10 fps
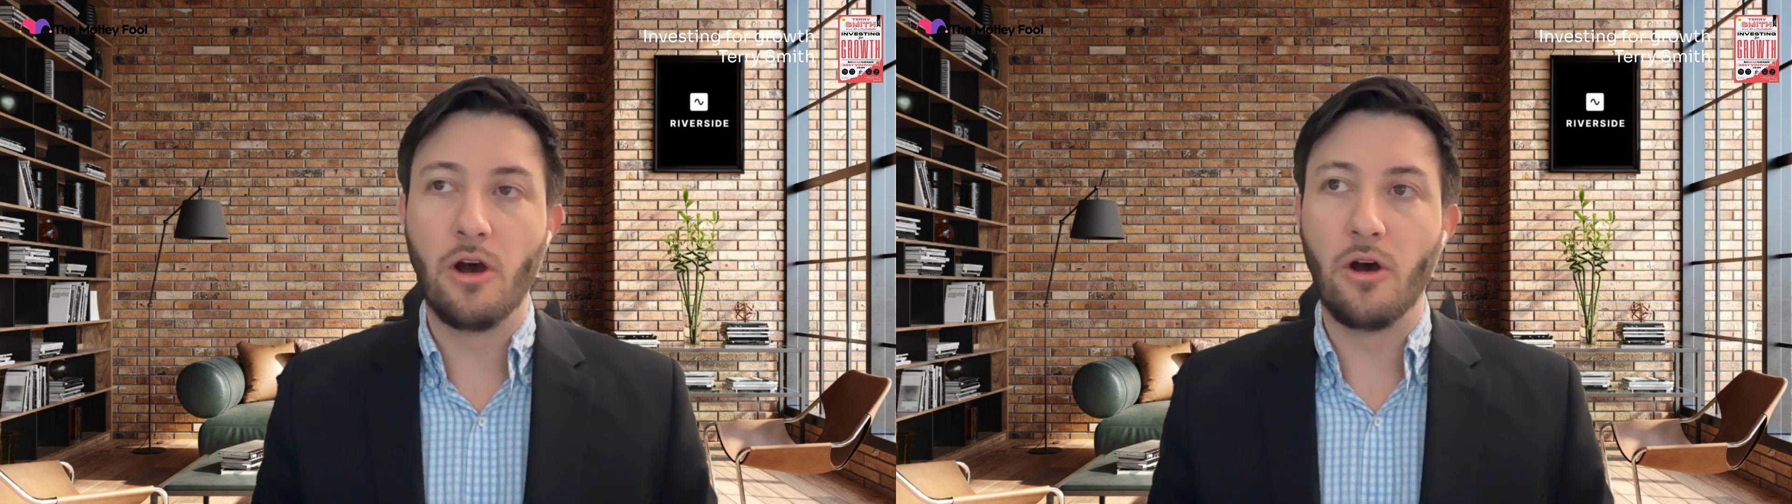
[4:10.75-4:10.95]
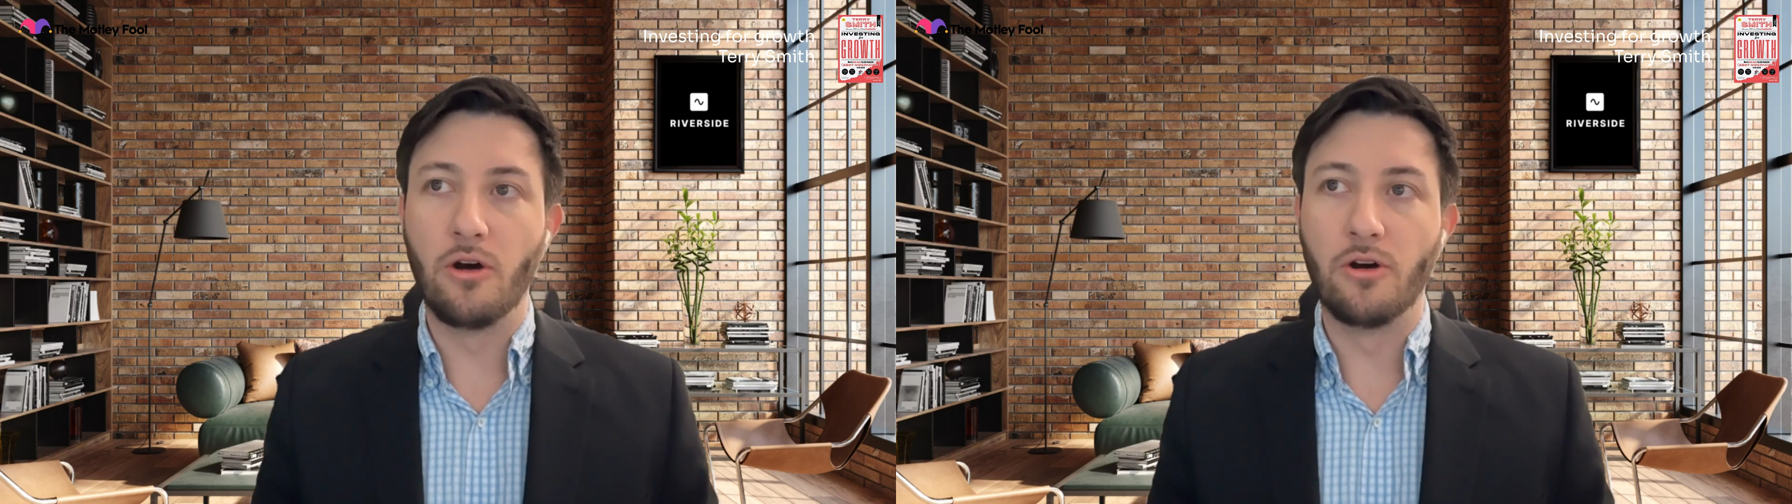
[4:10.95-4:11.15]

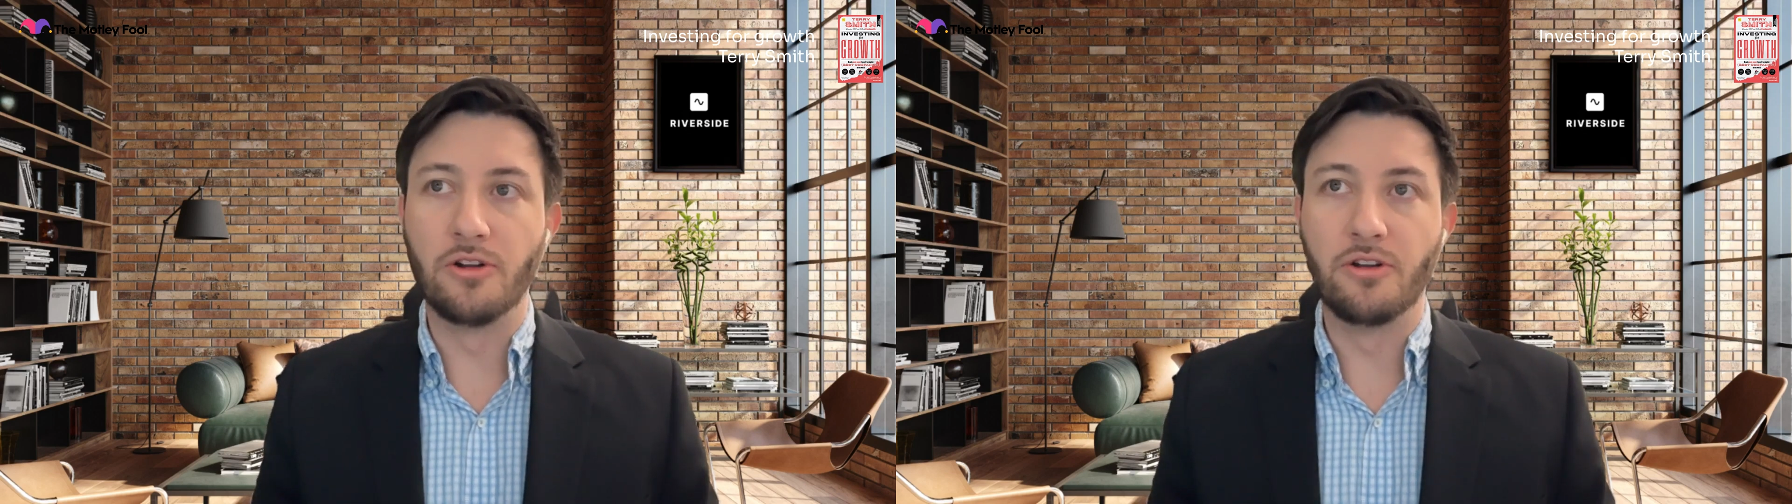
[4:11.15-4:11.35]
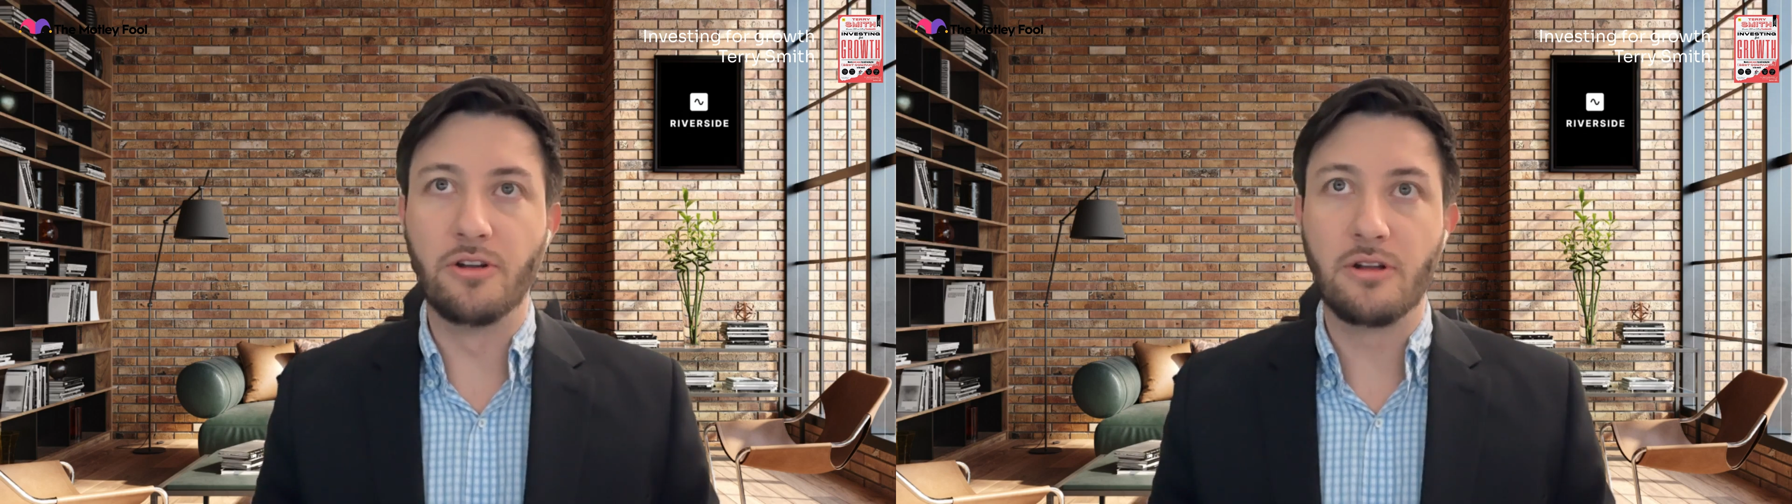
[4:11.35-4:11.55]

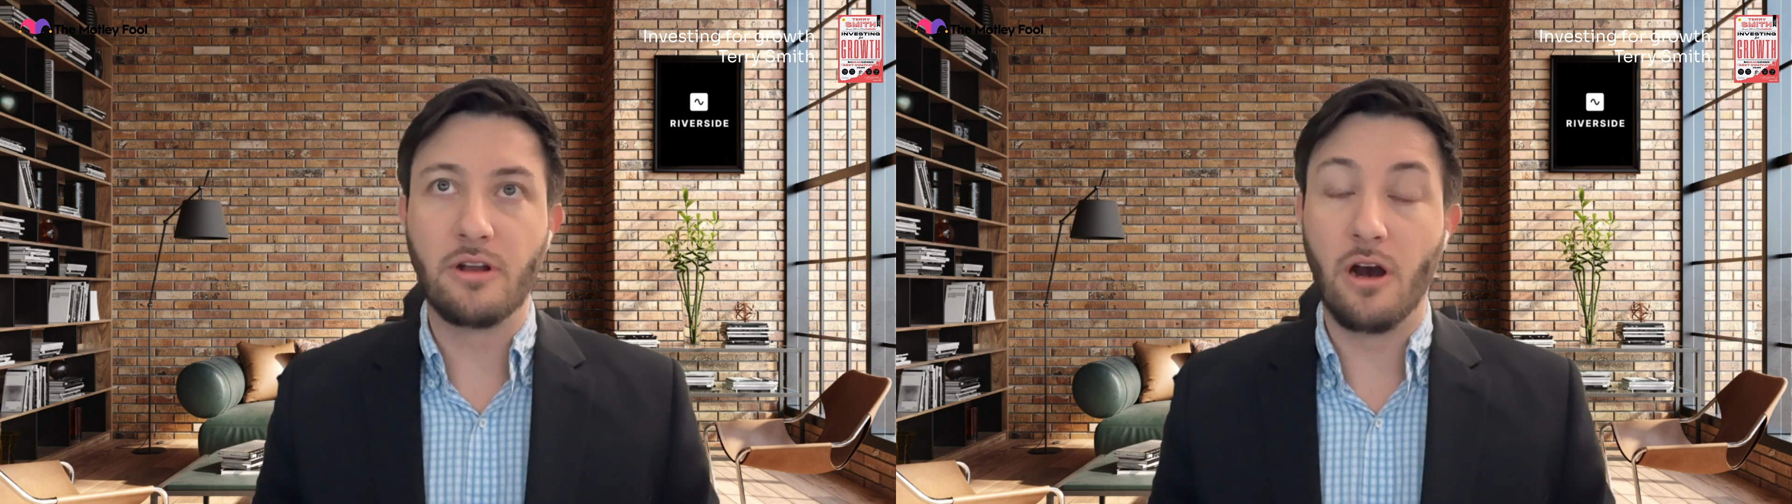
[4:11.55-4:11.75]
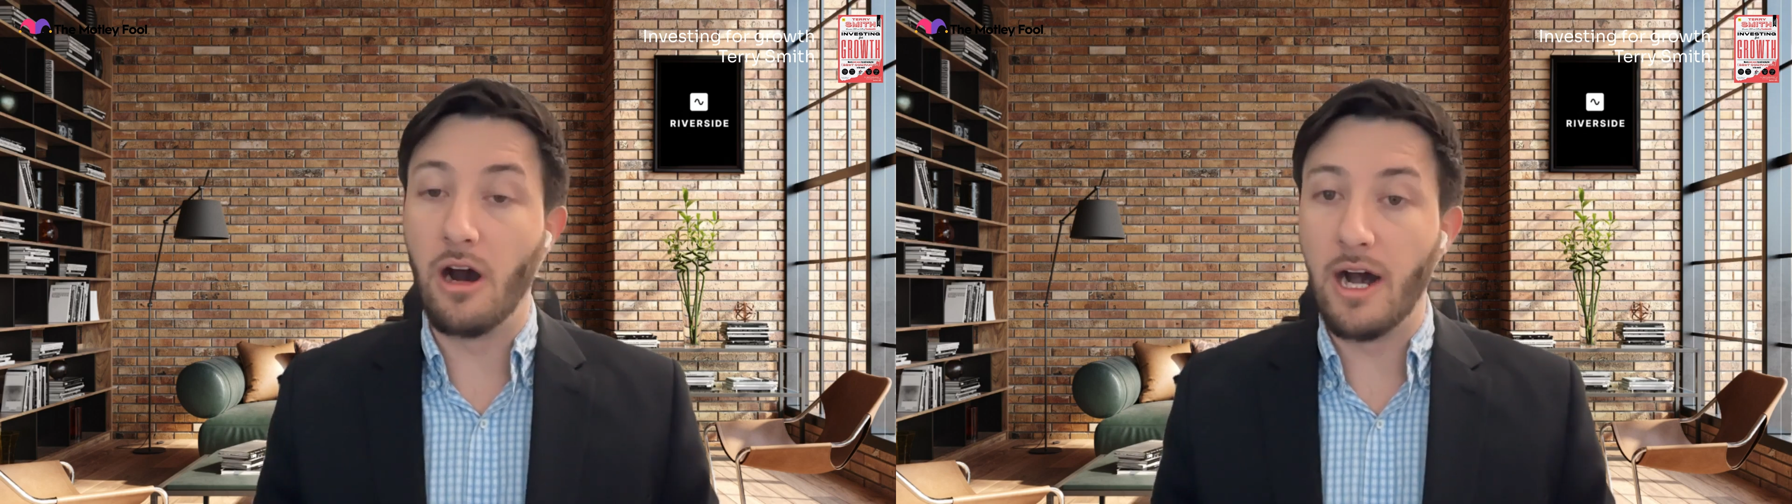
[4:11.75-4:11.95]
on
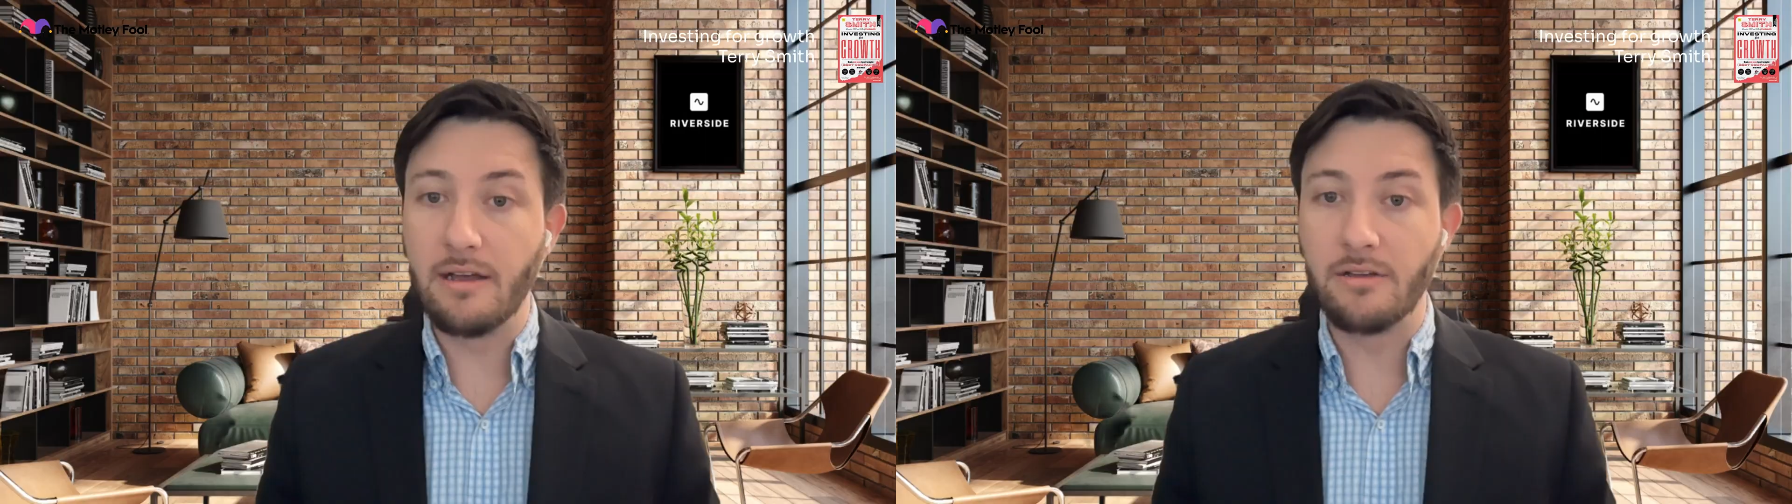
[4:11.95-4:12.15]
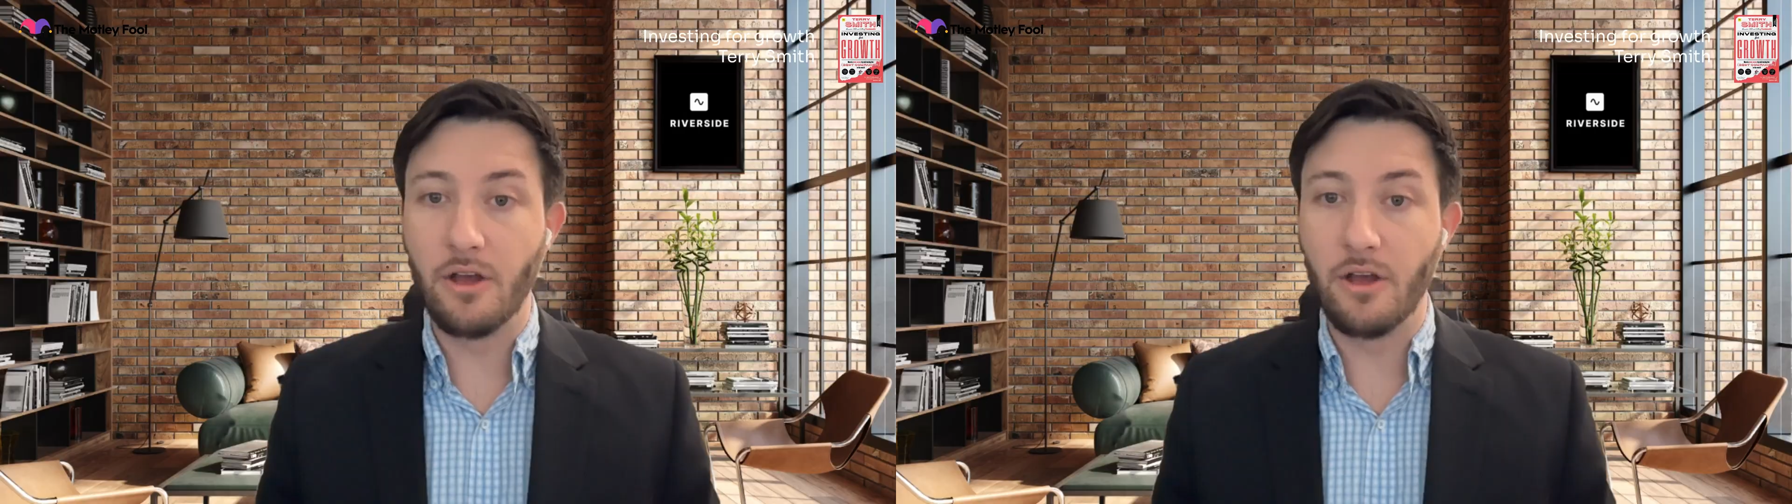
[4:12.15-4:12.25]
high